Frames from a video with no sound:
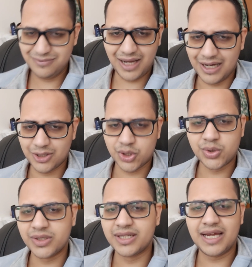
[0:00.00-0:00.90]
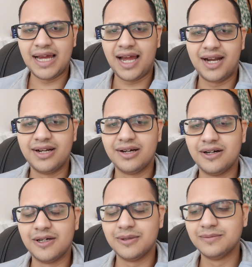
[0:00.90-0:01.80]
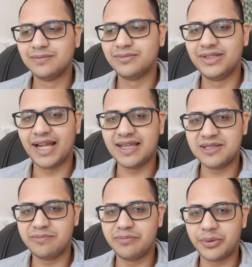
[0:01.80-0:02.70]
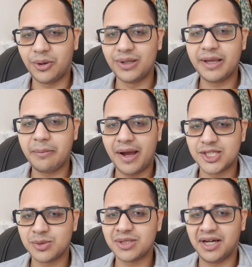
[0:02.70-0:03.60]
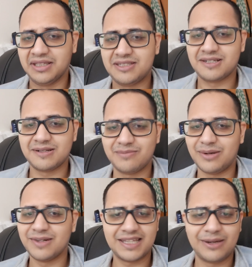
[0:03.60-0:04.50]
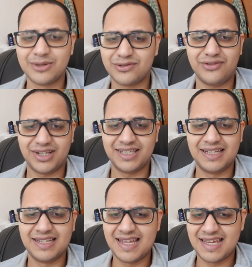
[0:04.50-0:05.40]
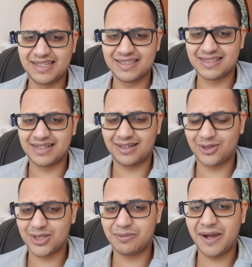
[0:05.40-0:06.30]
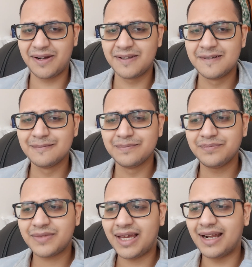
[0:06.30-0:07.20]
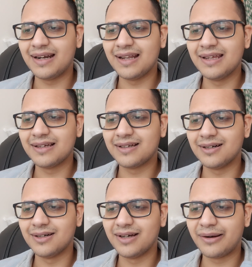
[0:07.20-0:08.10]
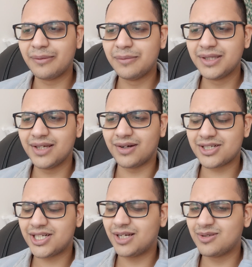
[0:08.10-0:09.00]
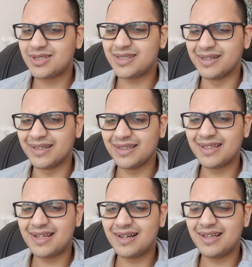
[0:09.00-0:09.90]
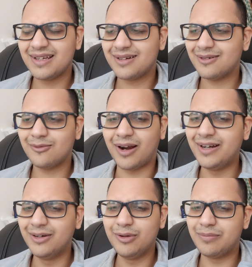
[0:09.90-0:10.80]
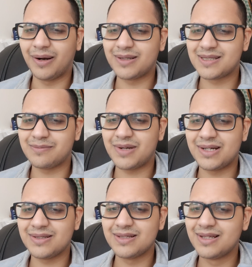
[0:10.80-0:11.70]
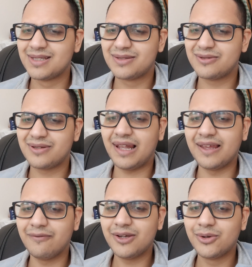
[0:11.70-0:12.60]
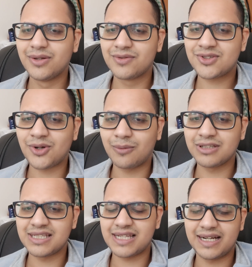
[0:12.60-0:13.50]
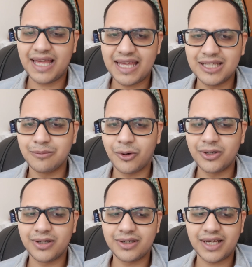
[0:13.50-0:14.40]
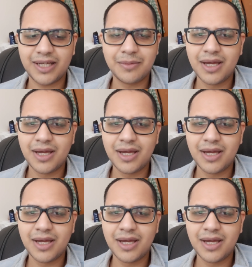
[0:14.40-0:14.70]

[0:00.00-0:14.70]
Arjun had a nice brawling match with Anchal in public. That was fucking hilarious in retrospect. And like, I remember Devansh and I were just sitting there like, why did we participate in this? Like, we could have stopped this at any point in time.